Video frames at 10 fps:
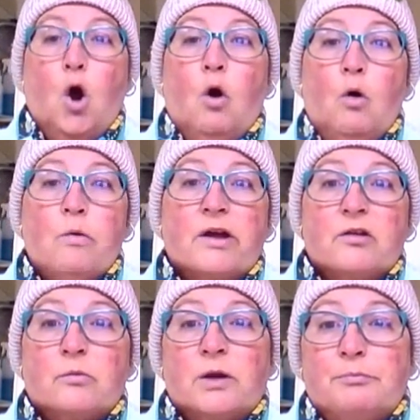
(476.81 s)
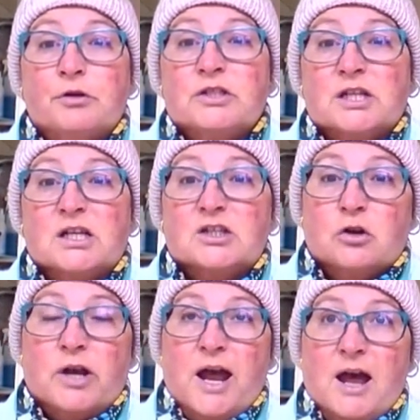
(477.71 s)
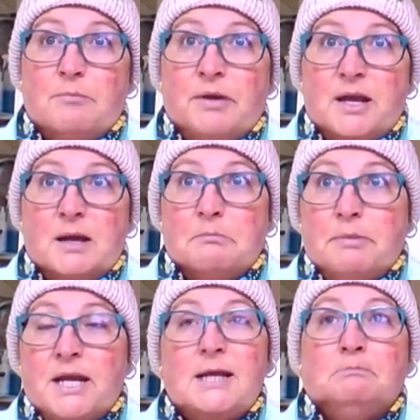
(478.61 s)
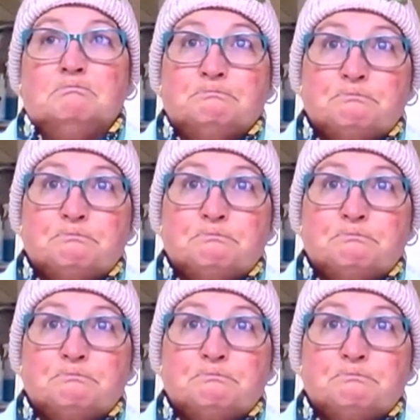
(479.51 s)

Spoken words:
or whether we're putting it on Airbnb